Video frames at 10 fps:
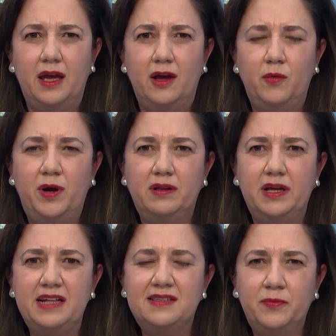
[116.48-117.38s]
Well,
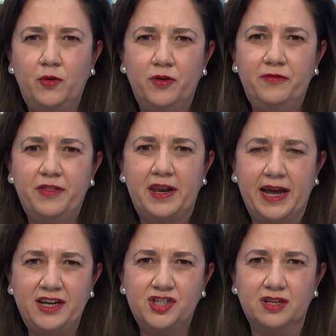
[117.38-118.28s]
it's important for the
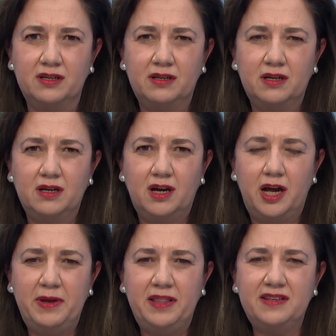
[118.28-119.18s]
nation. I
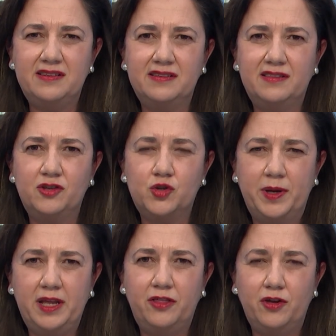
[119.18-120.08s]
mean, this is the
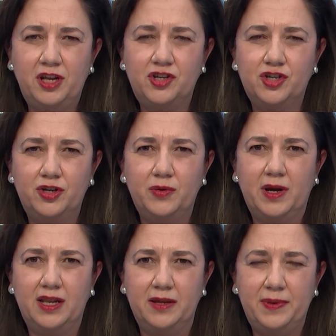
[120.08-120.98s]
2032
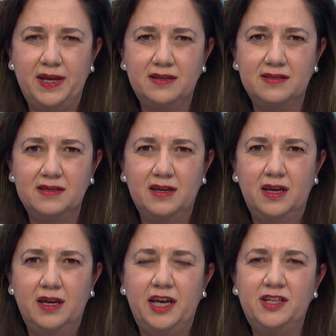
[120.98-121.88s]
Olympics.
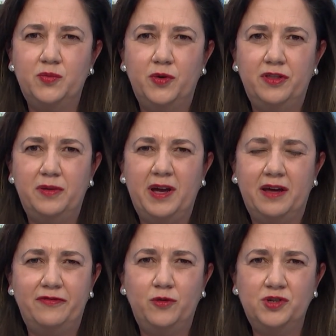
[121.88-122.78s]
It's worth
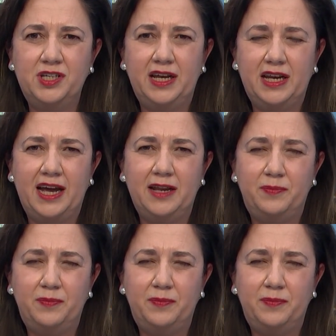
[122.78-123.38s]
about $14.8